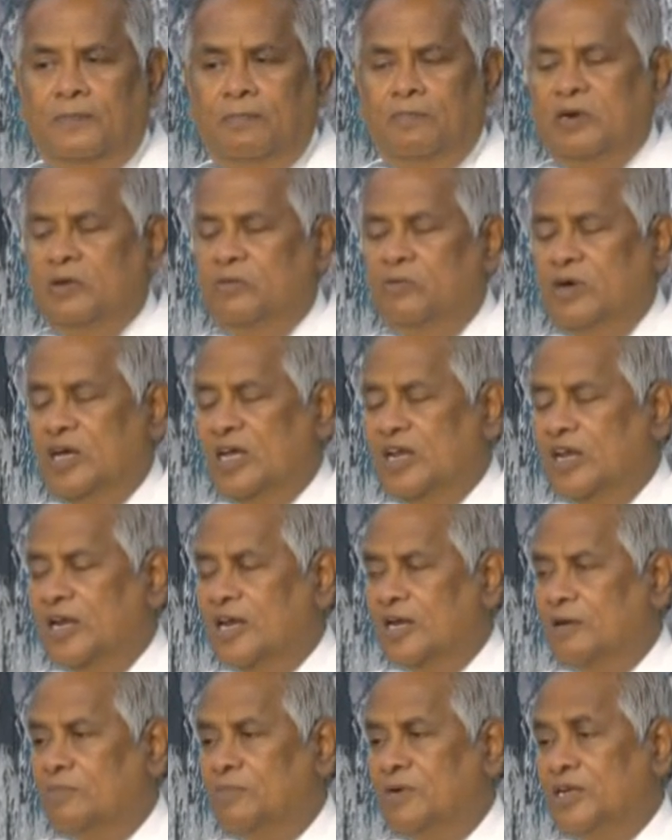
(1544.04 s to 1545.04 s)
But we are
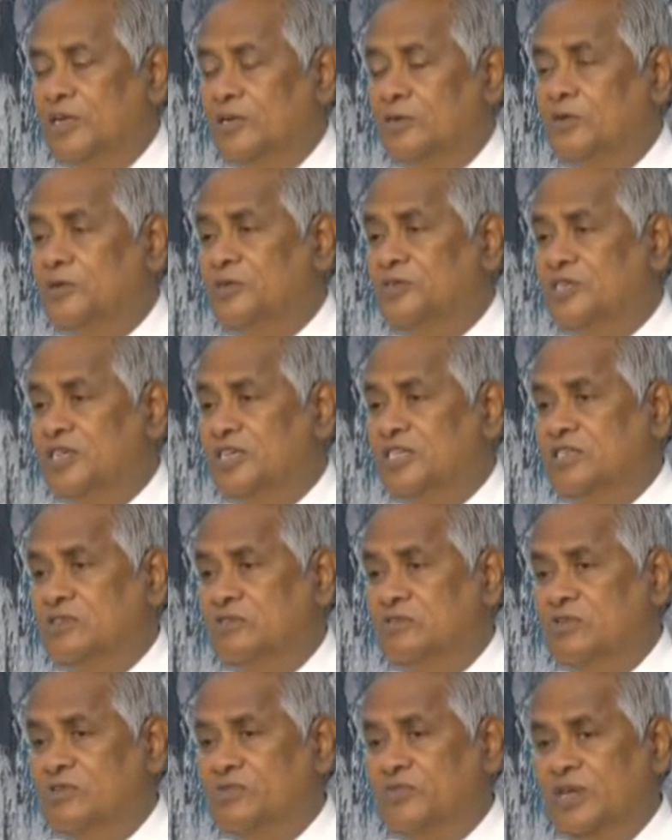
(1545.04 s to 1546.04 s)
unable, in those days
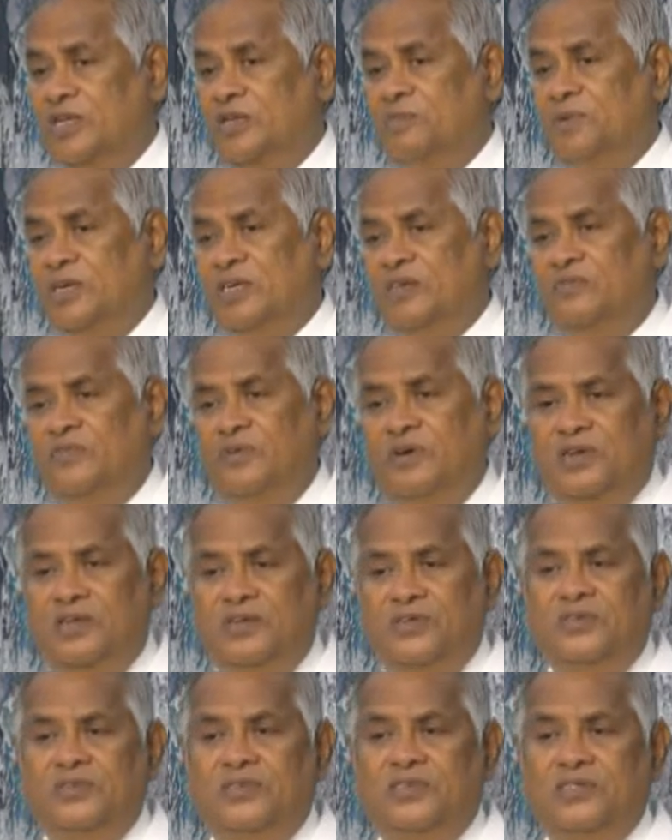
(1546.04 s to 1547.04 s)
it was very big for
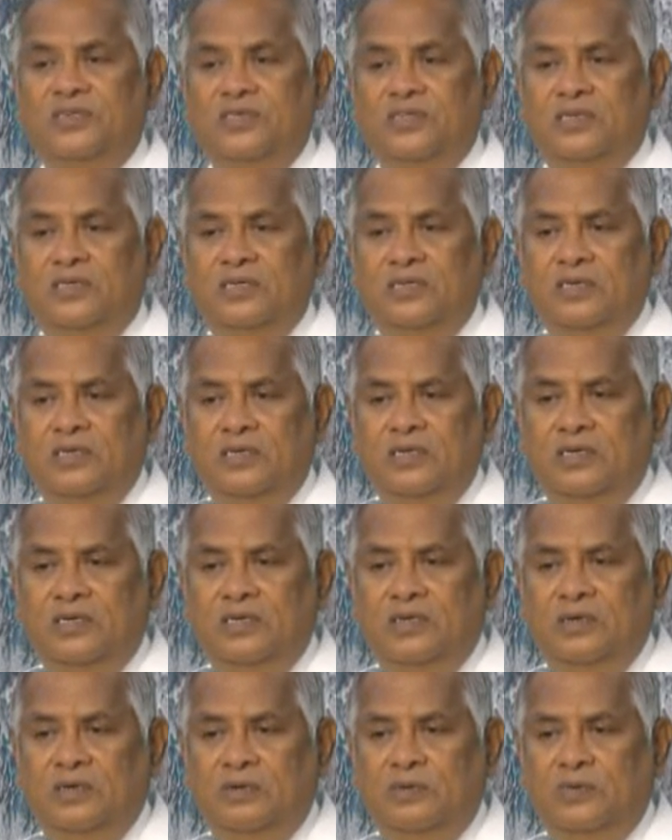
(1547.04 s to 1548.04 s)
us.
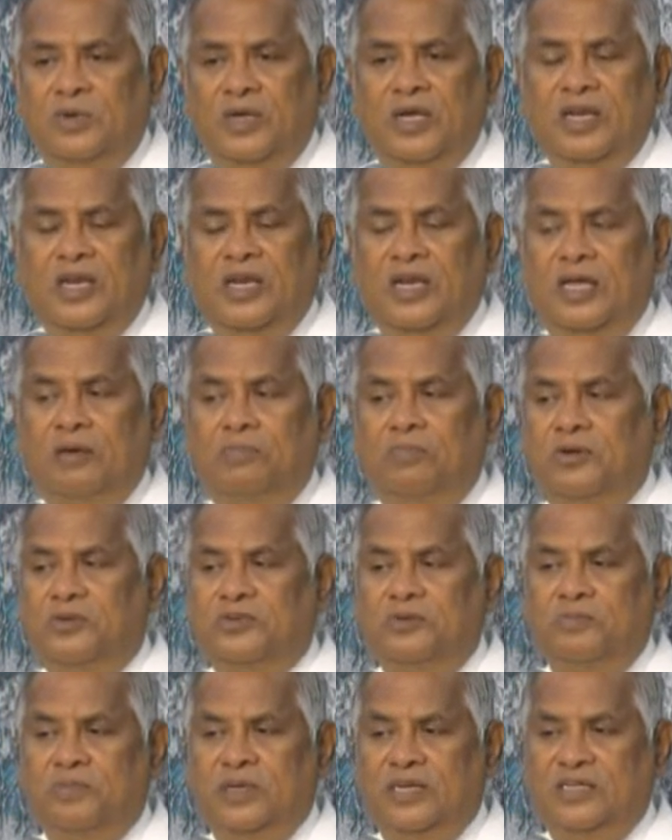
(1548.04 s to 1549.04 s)
We are unable
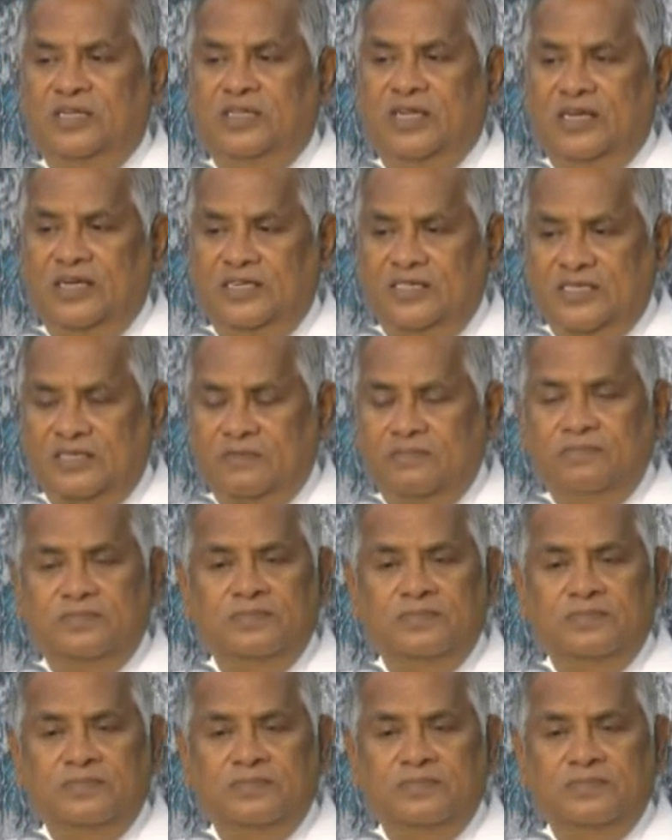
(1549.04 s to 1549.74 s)
to meet that.